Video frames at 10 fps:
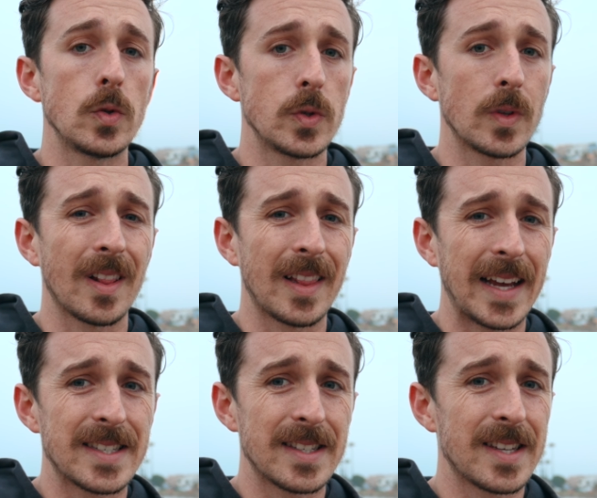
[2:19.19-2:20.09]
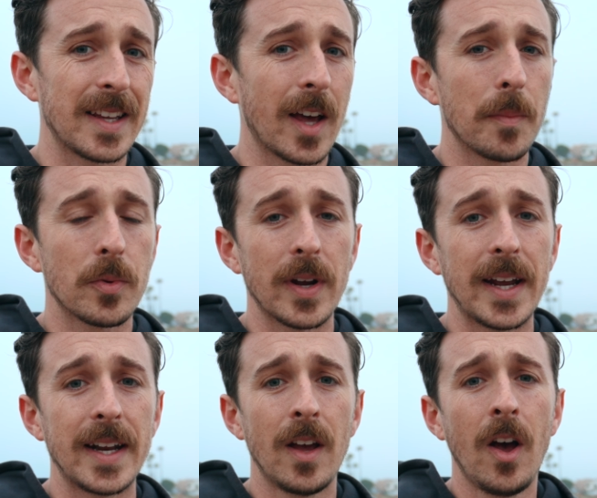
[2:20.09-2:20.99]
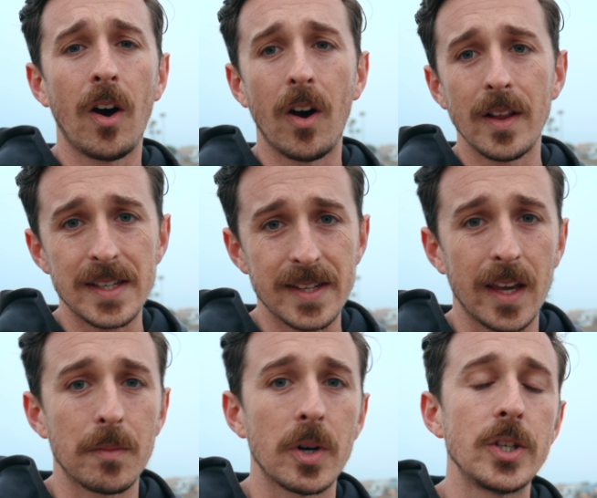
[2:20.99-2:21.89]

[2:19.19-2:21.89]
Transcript: do the licensing upgrade on this camera,